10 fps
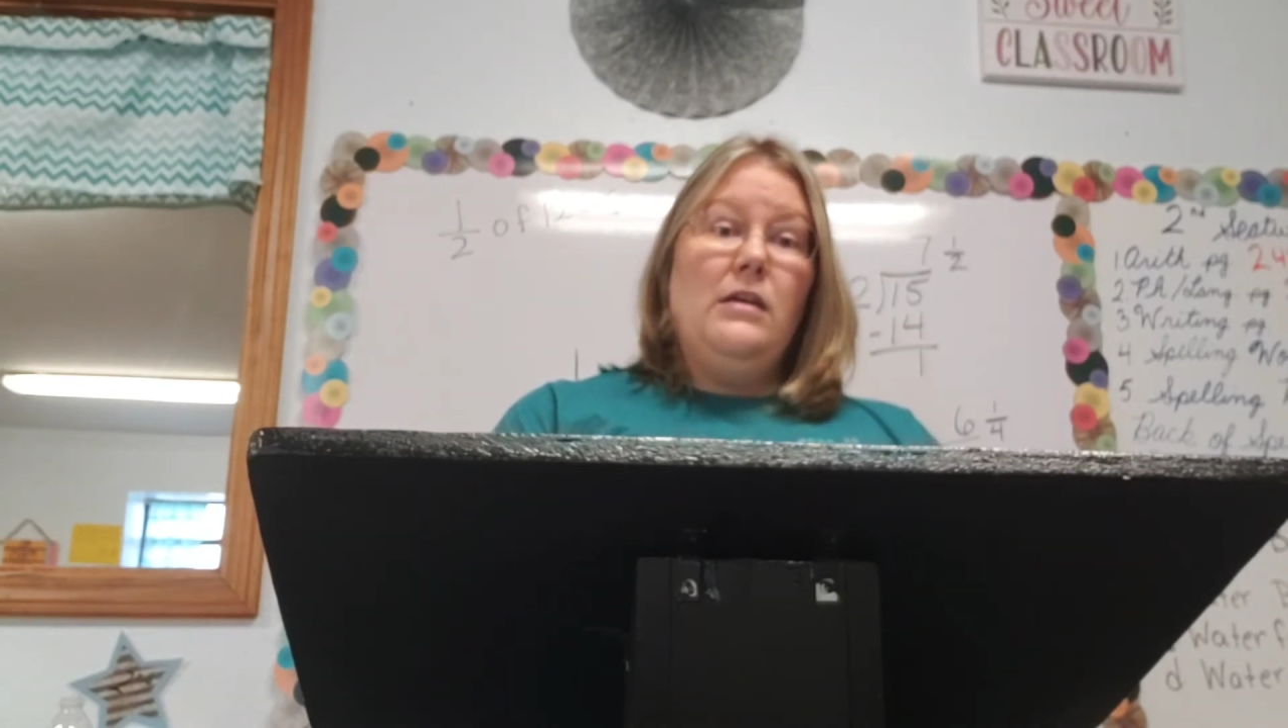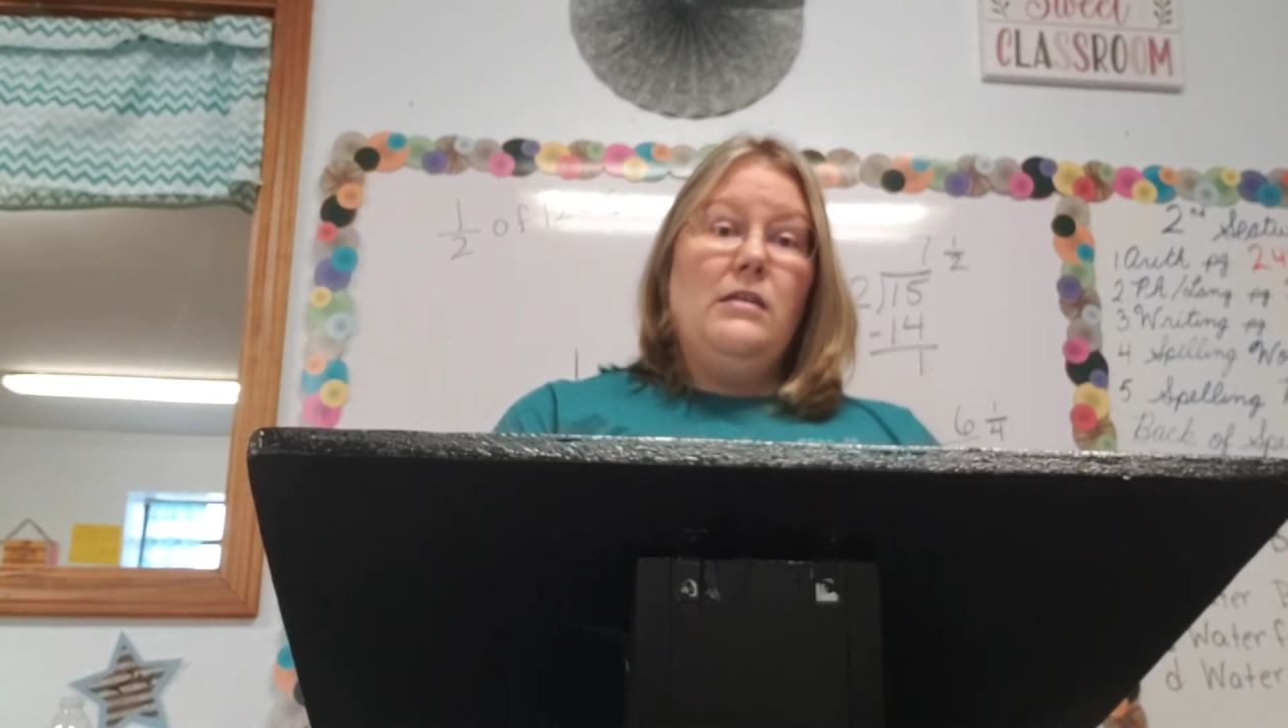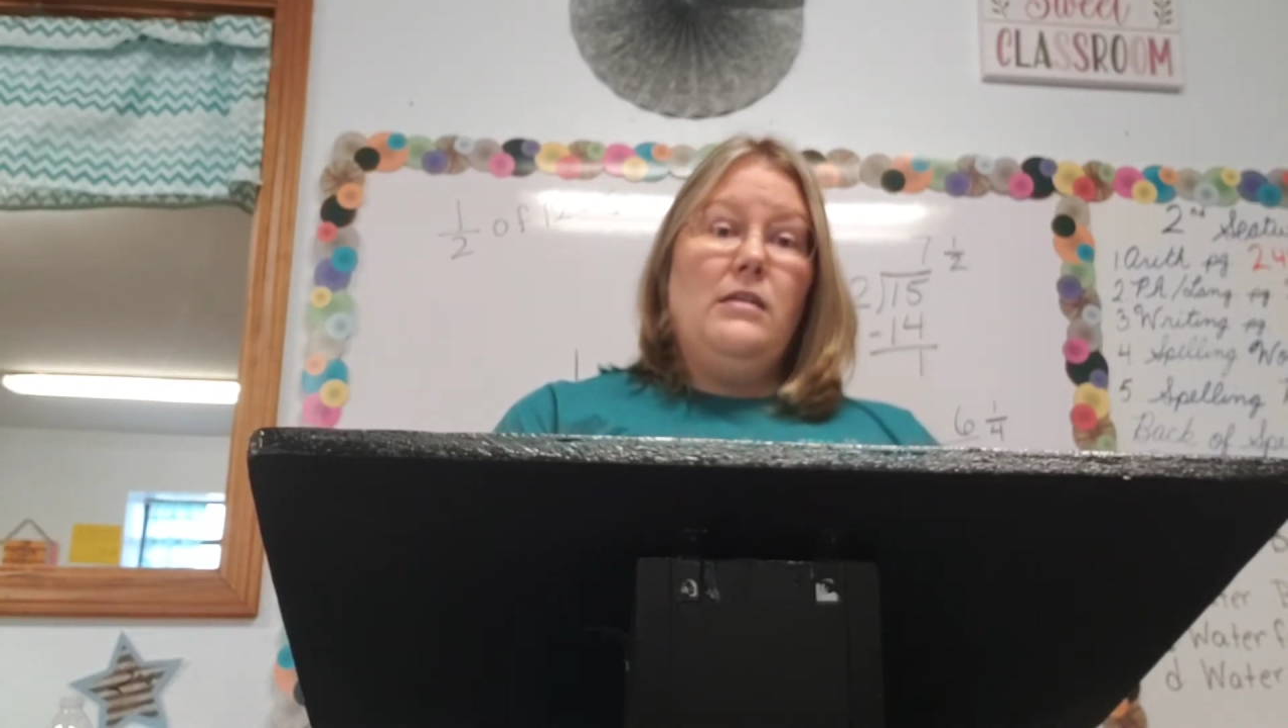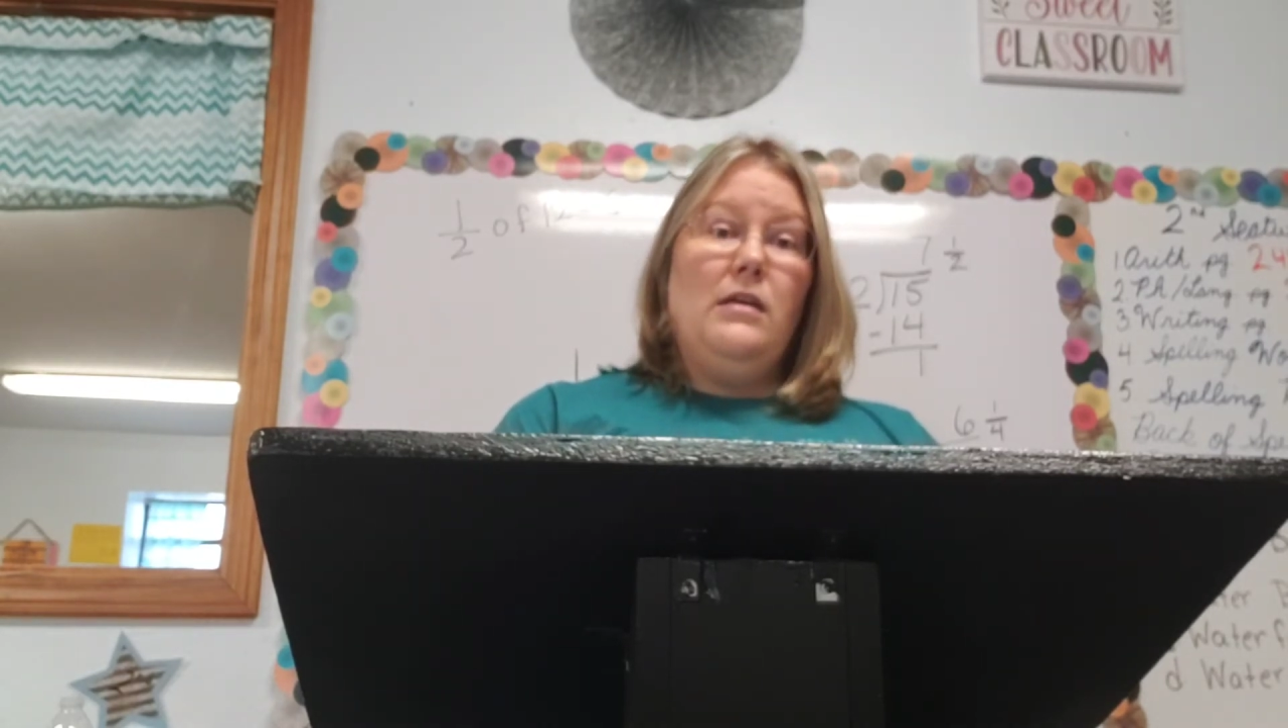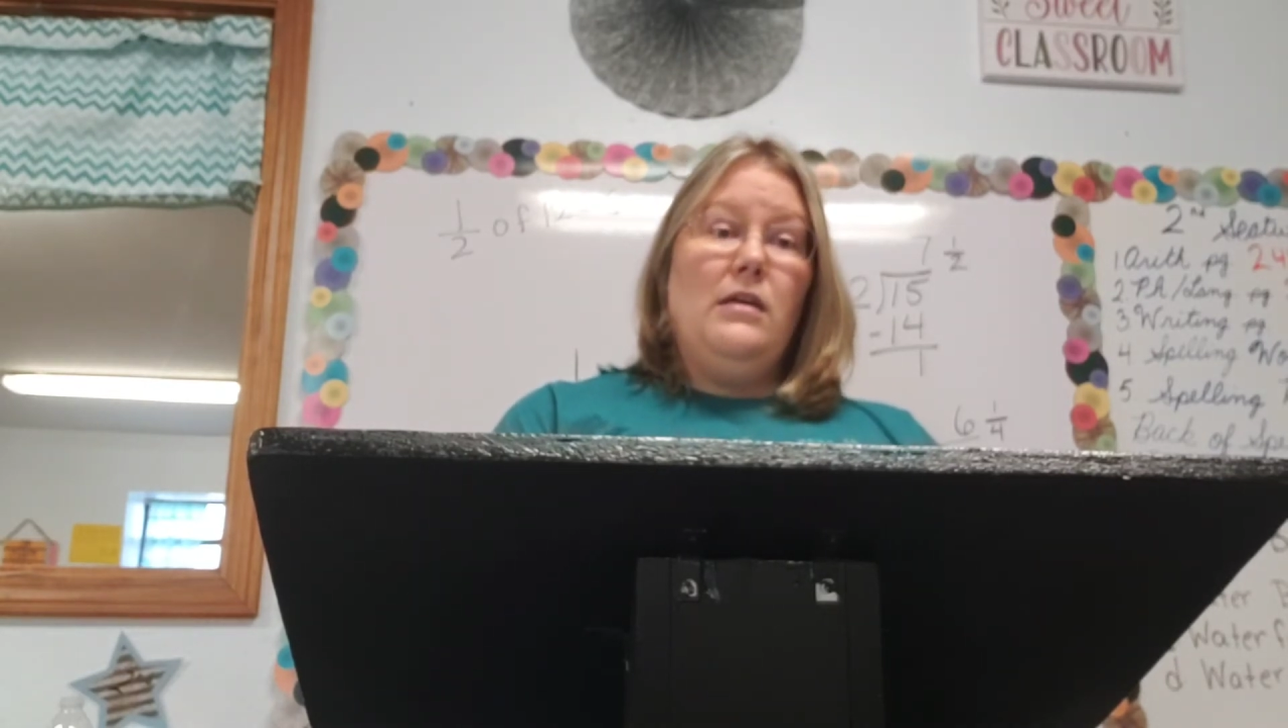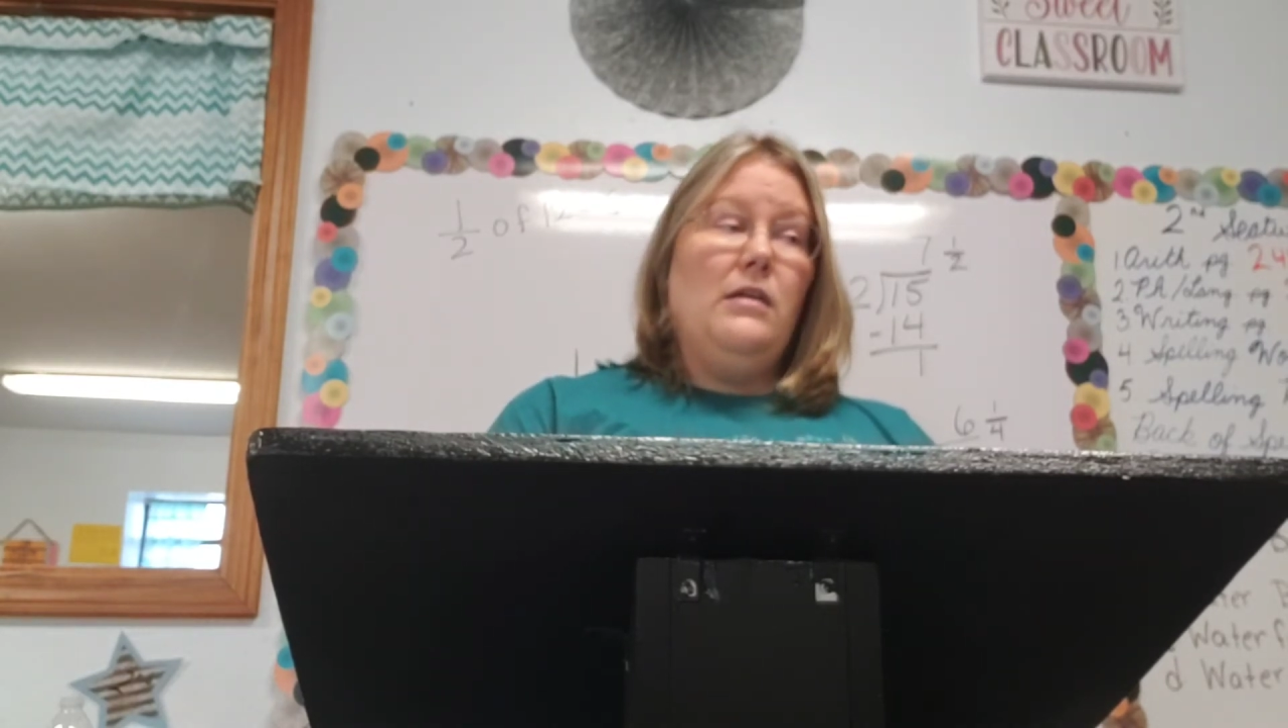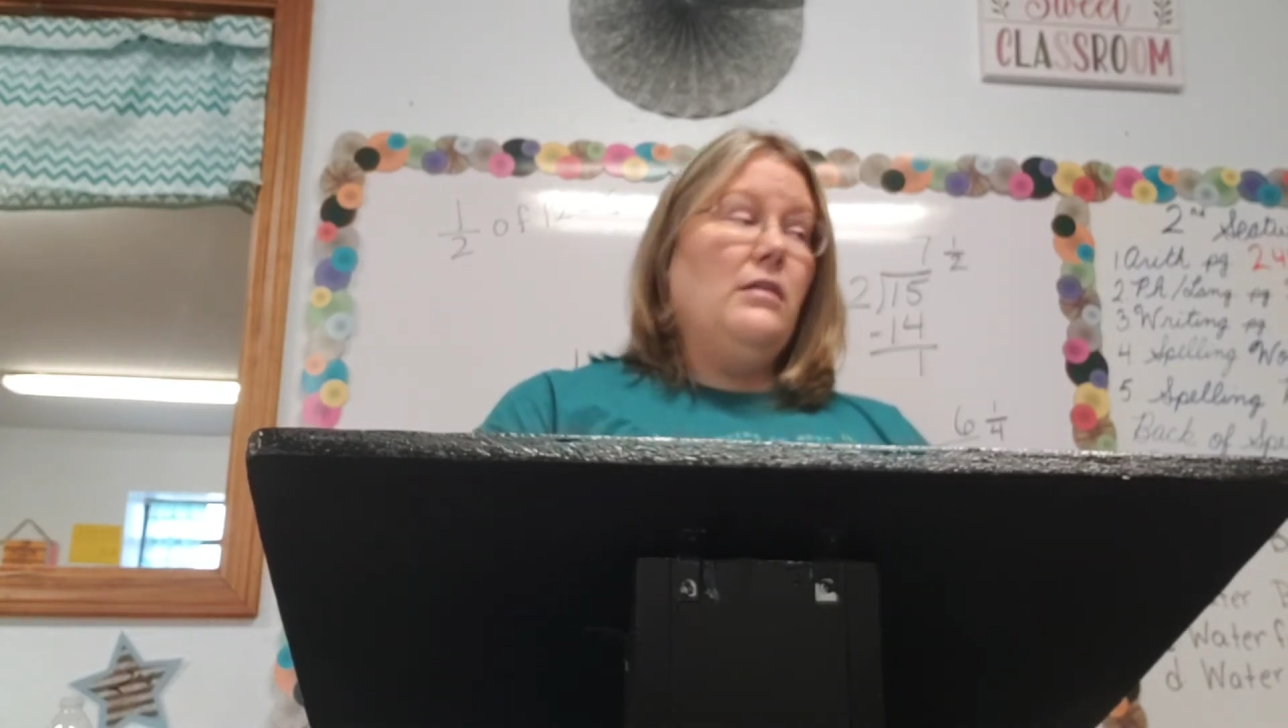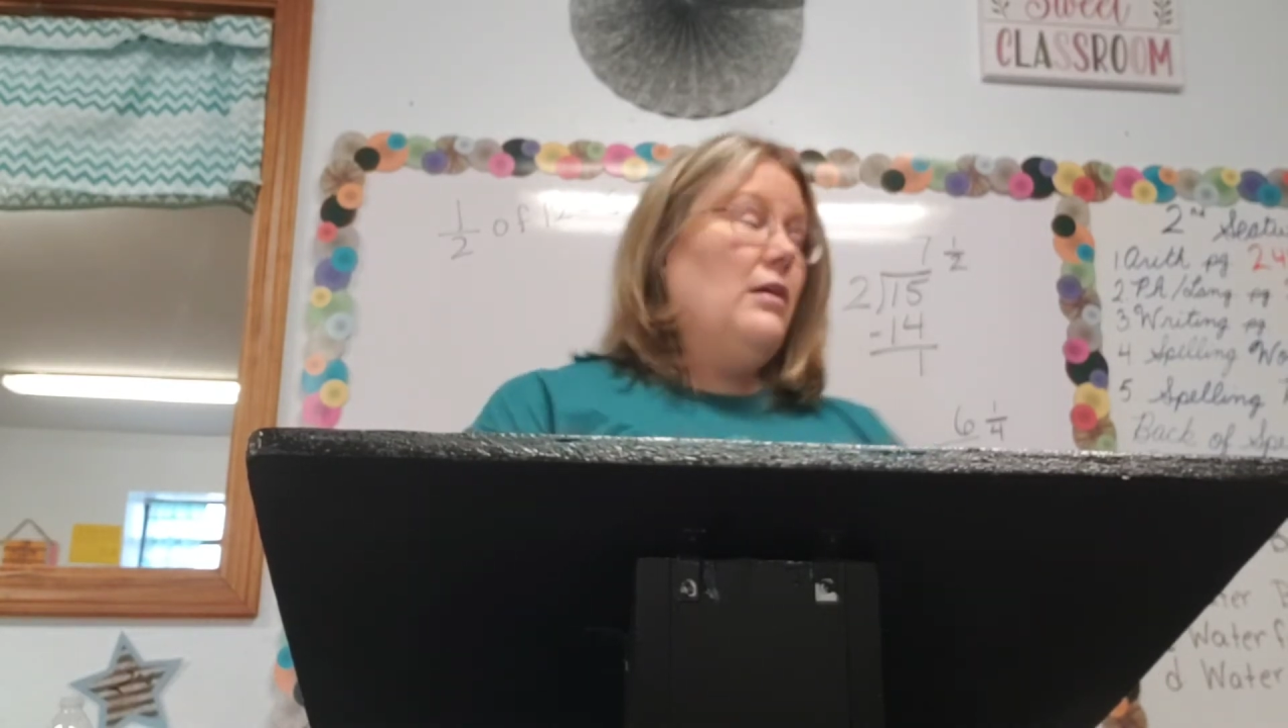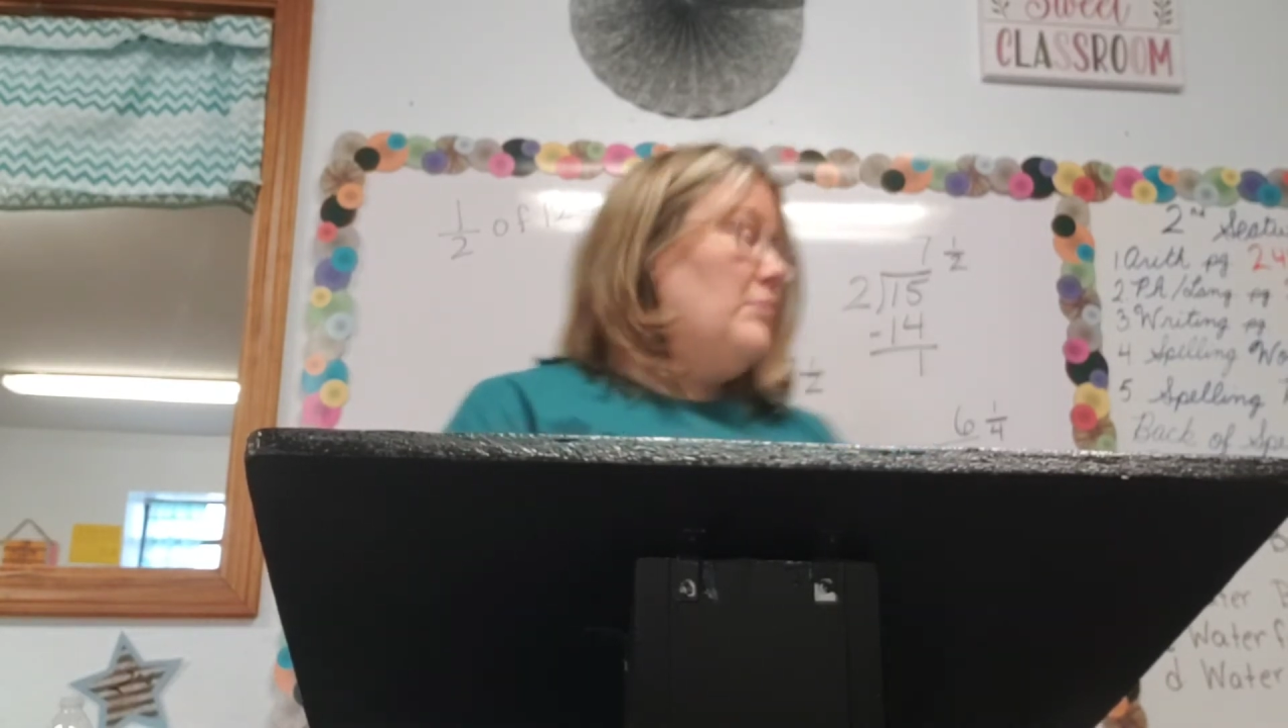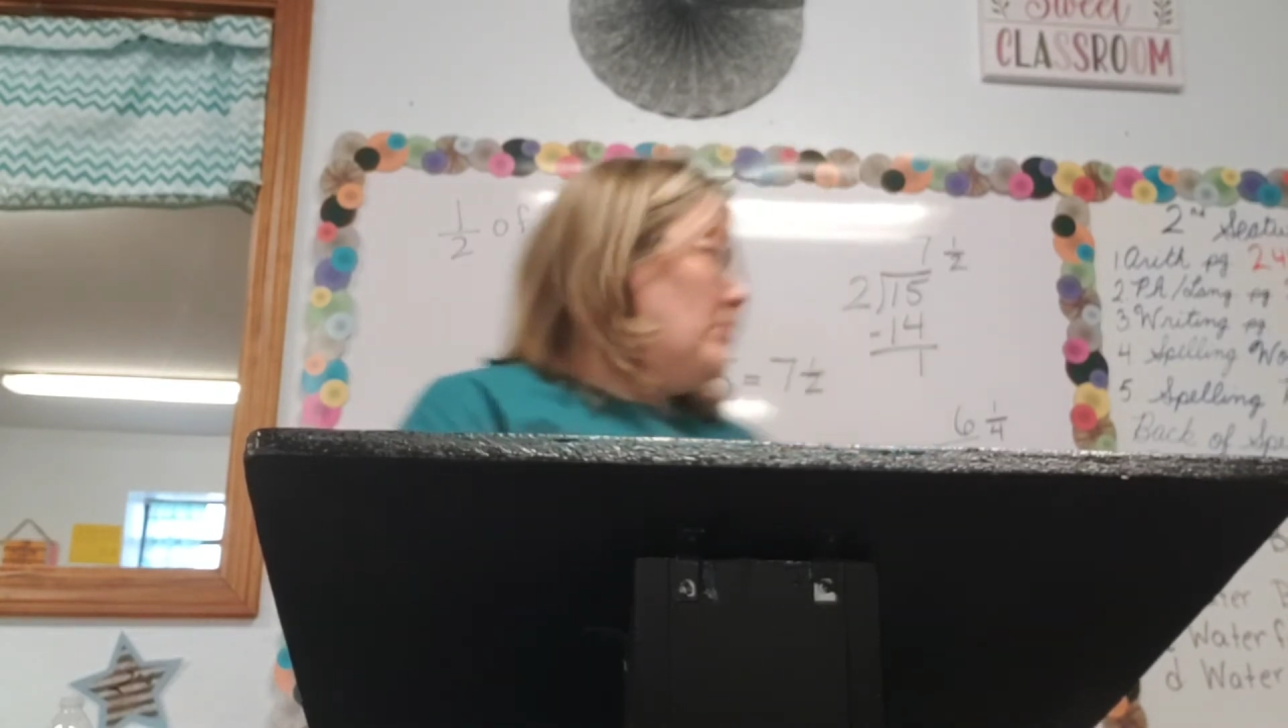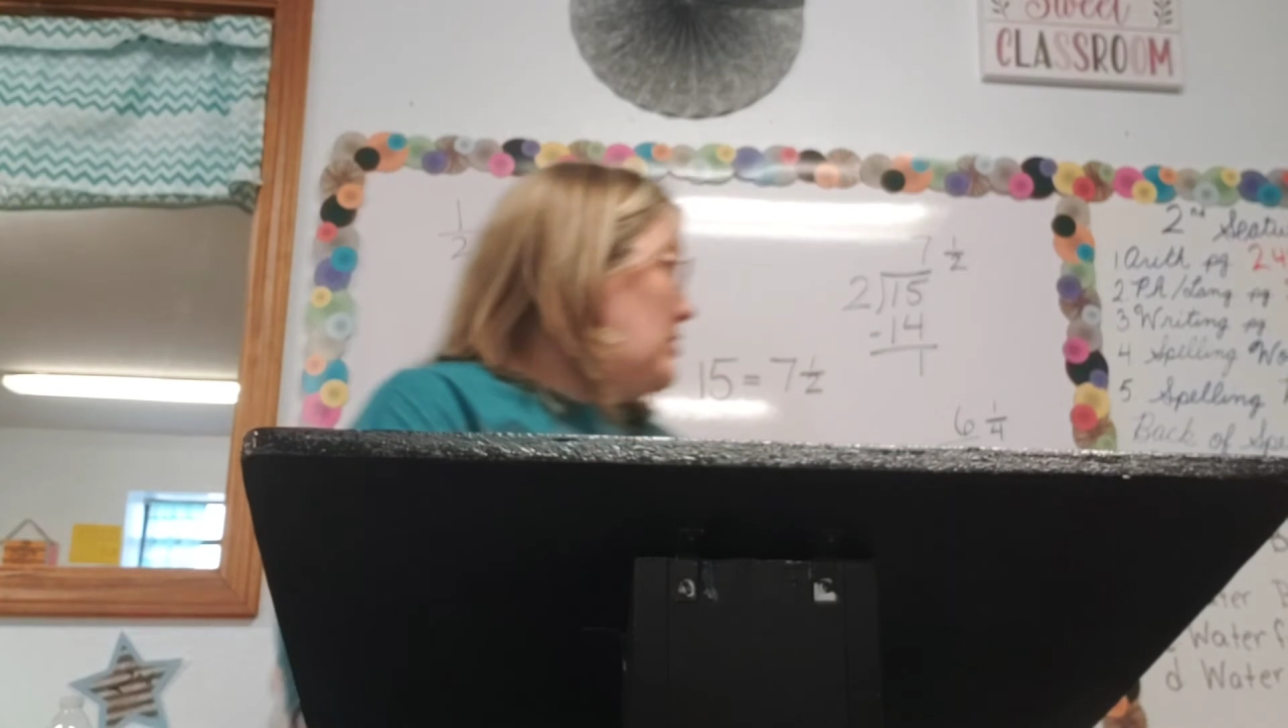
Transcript: the number